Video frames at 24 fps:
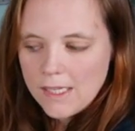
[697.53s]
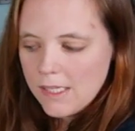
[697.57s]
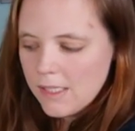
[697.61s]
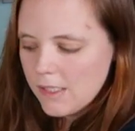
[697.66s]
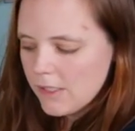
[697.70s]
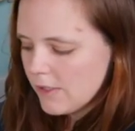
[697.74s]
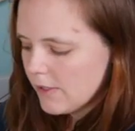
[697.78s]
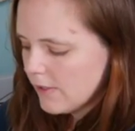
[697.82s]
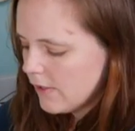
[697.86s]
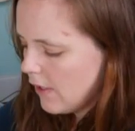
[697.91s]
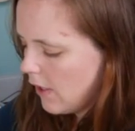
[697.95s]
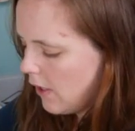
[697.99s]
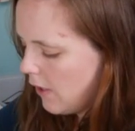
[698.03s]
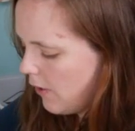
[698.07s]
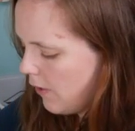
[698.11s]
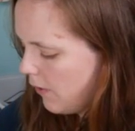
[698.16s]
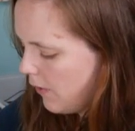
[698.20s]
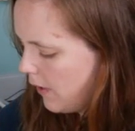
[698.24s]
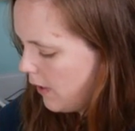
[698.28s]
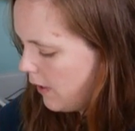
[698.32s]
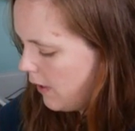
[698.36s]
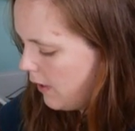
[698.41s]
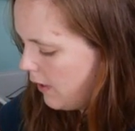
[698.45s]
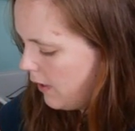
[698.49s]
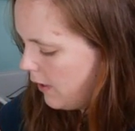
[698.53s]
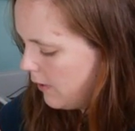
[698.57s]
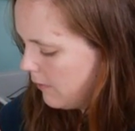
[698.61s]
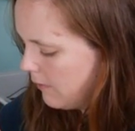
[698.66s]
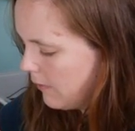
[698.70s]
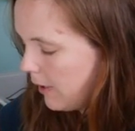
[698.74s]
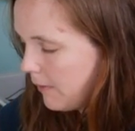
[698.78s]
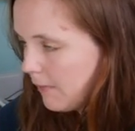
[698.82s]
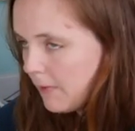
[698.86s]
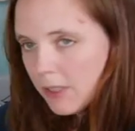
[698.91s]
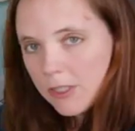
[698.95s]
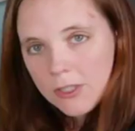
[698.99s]
So
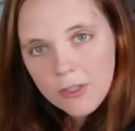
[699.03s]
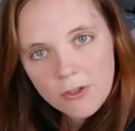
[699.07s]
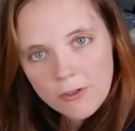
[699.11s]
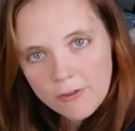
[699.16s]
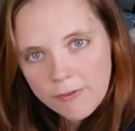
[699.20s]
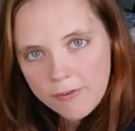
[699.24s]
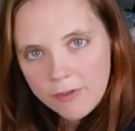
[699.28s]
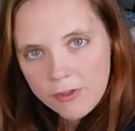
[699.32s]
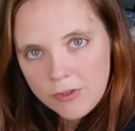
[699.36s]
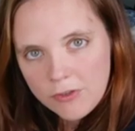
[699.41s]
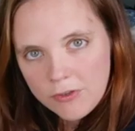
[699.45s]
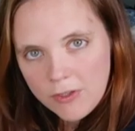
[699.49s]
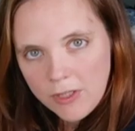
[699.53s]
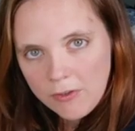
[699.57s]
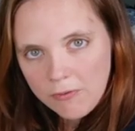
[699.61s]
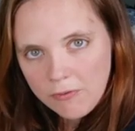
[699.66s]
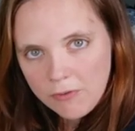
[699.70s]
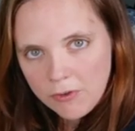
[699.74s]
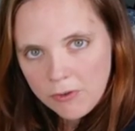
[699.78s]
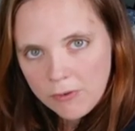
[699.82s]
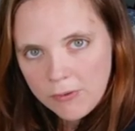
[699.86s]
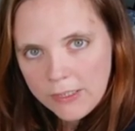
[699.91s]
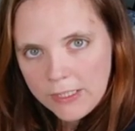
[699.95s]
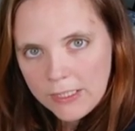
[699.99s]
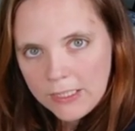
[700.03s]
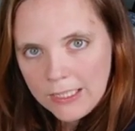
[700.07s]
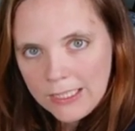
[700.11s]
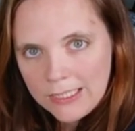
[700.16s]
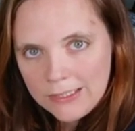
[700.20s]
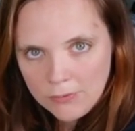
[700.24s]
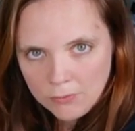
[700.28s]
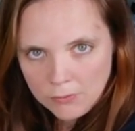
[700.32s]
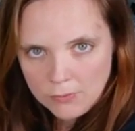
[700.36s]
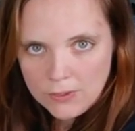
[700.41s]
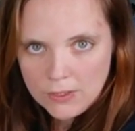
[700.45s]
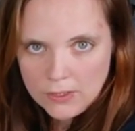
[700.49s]
I'm gonna go over and do that real quick. I
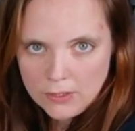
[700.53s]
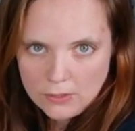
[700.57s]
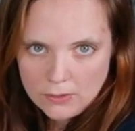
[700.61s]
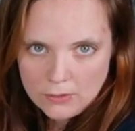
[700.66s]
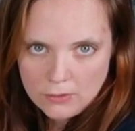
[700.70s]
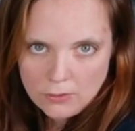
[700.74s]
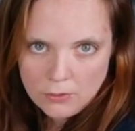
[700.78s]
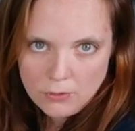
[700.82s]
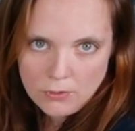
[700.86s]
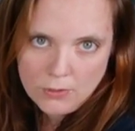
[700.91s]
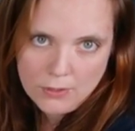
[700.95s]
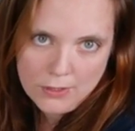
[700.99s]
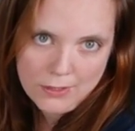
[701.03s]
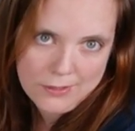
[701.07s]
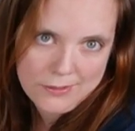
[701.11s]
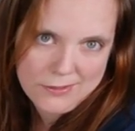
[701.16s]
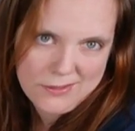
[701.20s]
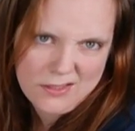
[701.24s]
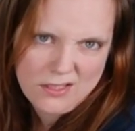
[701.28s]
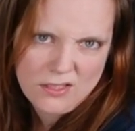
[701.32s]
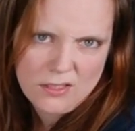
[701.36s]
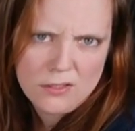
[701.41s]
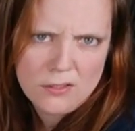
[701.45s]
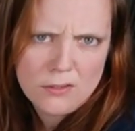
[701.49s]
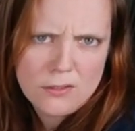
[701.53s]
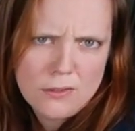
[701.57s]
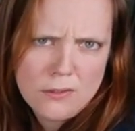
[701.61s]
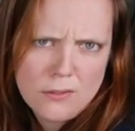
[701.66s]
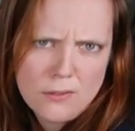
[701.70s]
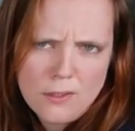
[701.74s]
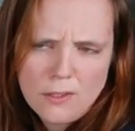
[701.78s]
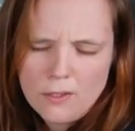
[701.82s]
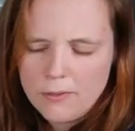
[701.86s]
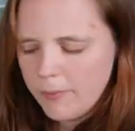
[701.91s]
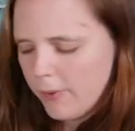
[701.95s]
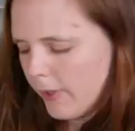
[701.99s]
don't think you guys need to see
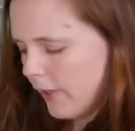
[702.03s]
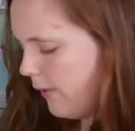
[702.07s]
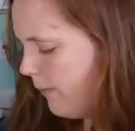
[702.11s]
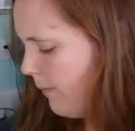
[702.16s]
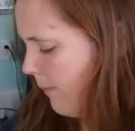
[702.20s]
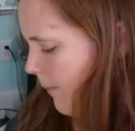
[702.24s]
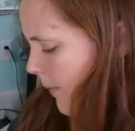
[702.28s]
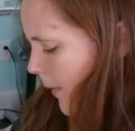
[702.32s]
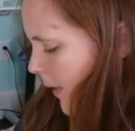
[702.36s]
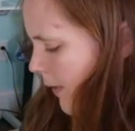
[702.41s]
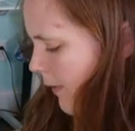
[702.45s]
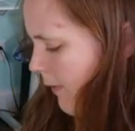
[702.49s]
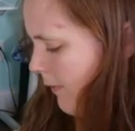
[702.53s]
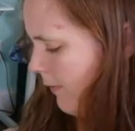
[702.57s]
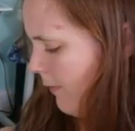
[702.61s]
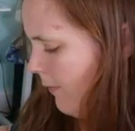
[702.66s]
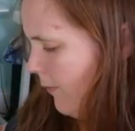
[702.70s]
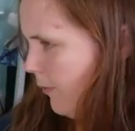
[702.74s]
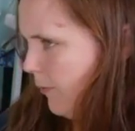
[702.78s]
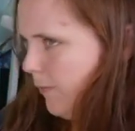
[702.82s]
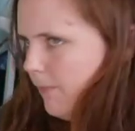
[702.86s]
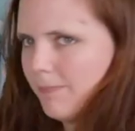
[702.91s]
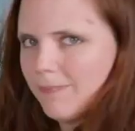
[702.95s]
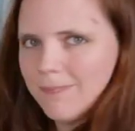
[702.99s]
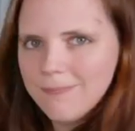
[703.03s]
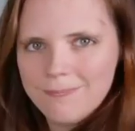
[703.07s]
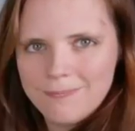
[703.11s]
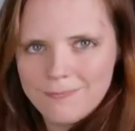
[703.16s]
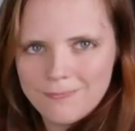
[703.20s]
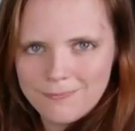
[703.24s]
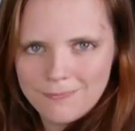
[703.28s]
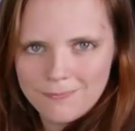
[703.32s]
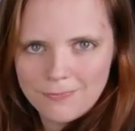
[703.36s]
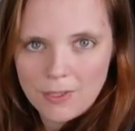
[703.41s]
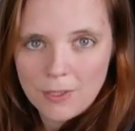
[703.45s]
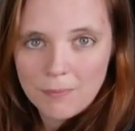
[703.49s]
that, right? But we'll
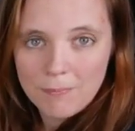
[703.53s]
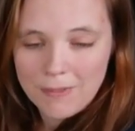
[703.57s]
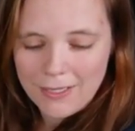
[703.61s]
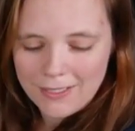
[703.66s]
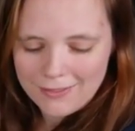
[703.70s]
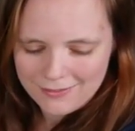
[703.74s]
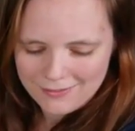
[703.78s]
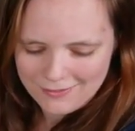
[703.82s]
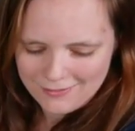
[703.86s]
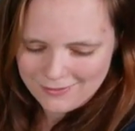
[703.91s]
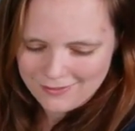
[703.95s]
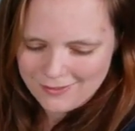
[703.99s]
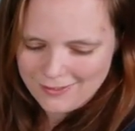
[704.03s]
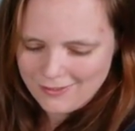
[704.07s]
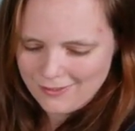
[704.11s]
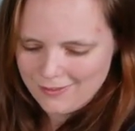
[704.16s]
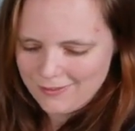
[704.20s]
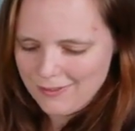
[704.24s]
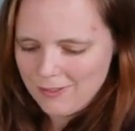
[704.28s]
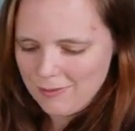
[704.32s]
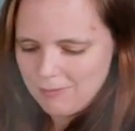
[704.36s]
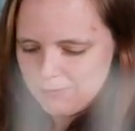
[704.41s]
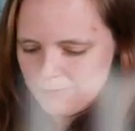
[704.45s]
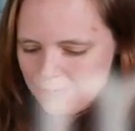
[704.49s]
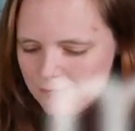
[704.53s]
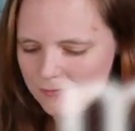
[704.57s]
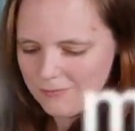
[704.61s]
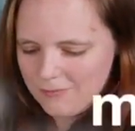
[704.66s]
come back to this cutting table.